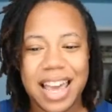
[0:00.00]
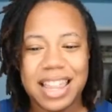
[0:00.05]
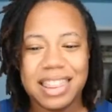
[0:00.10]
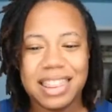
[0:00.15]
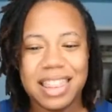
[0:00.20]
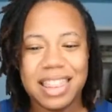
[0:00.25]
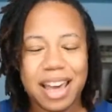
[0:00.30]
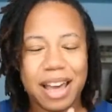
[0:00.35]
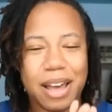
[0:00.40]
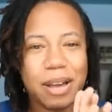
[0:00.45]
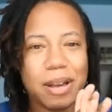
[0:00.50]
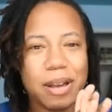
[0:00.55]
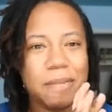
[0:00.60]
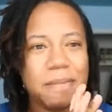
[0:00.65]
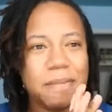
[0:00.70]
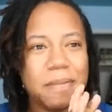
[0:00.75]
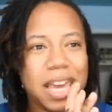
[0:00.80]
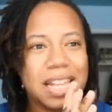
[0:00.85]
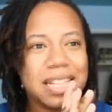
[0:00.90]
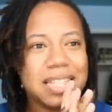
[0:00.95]

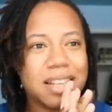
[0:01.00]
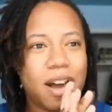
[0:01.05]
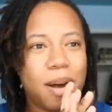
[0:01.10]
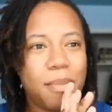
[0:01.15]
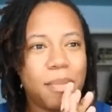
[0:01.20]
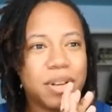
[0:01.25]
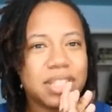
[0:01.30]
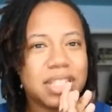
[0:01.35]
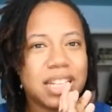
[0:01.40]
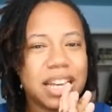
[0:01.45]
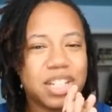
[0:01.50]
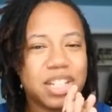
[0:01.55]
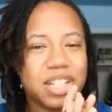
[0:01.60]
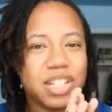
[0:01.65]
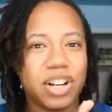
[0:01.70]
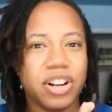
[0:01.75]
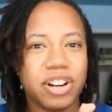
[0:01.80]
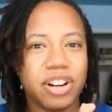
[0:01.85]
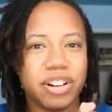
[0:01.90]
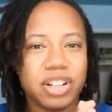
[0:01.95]
it's almost like
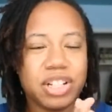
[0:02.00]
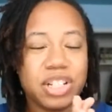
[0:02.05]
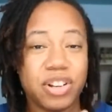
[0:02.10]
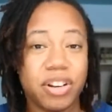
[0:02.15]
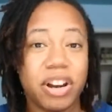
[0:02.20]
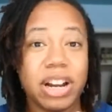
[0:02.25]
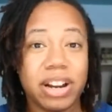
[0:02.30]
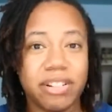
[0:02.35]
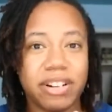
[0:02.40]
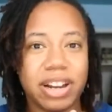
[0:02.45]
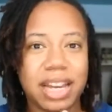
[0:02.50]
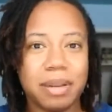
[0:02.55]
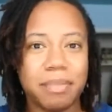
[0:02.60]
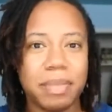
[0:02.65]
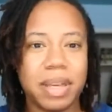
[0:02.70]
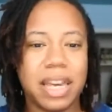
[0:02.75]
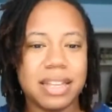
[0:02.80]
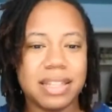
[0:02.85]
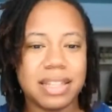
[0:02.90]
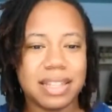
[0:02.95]
triggering
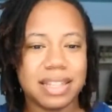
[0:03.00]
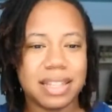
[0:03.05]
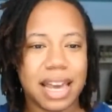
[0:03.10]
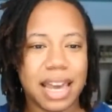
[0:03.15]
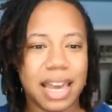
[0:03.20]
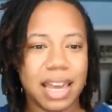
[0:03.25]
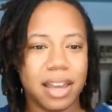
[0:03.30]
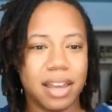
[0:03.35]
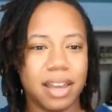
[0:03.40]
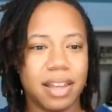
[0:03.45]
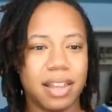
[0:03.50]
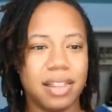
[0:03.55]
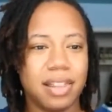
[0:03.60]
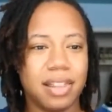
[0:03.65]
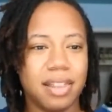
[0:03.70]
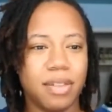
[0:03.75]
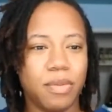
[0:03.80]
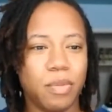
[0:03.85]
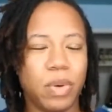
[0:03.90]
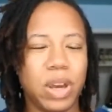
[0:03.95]
because it's like,
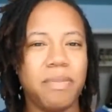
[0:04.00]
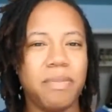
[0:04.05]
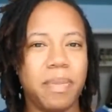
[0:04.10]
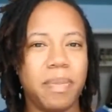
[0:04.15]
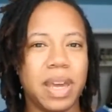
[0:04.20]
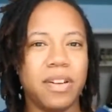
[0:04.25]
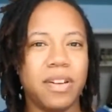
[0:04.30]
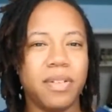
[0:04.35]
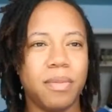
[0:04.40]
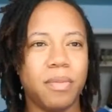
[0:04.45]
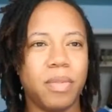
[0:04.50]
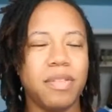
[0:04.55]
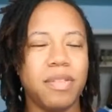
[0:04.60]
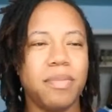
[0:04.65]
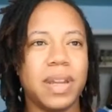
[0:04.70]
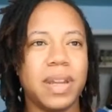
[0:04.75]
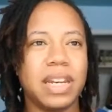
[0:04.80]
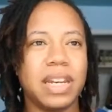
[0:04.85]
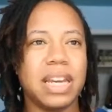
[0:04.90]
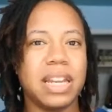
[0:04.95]
we've
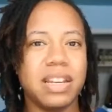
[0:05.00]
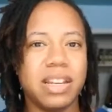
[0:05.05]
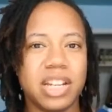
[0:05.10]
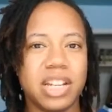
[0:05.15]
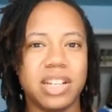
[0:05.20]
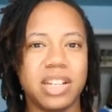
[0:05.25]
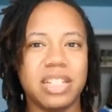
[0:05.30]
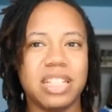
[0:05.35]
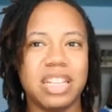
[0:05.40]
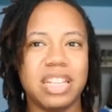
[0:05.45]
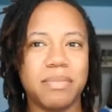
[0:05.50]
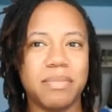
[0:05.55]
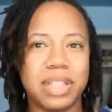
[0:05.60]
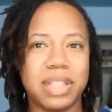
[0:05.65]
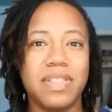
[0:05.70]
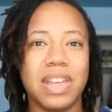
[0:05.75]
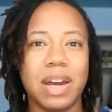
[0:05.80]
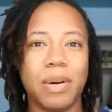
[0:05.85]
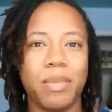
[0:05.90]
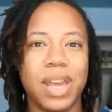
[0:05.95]
been conditioned to
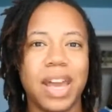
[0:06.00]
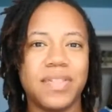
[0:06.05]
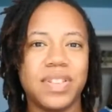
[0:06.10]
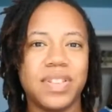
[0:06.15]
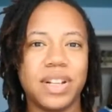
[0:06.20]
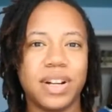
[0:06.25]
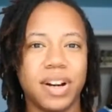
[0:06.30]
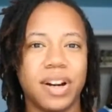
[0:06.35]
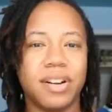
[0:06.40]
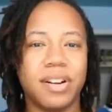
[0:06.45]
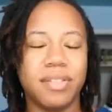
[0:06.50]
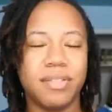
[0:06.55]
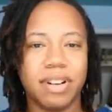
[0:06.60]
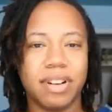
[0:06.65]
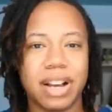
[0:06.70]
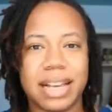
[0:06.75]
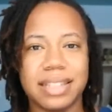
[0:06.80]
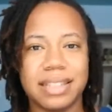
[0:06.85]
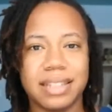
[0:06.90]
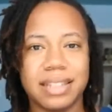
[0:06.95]
believe that we have to earn
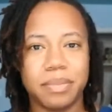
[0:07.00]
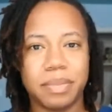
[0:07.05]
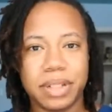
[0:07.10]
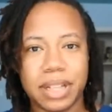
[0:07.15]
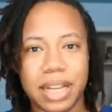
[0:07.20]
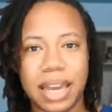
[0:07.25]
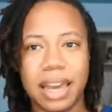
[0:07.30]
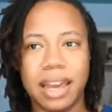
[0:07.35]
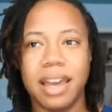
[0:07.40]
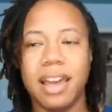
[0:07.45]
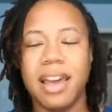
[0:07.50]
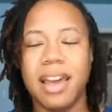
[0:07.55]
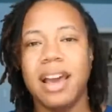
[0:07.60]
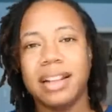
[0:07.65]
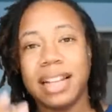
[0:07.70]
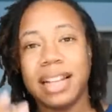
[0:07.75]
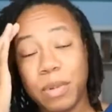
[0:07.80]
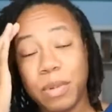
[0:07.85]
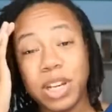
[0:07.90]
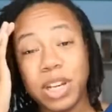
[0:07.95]
rest and play.
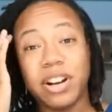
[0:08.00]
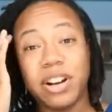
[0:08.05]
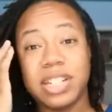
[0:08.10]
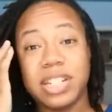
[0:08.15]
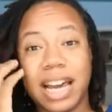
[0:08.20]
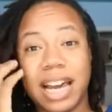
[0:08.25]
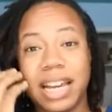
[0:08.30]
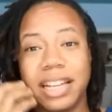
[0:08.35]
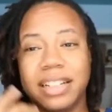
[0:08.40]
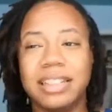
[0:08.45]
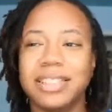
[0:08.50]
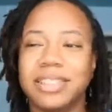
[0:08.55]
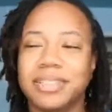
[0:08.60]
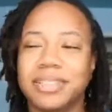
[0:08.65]
Like, when you're a child,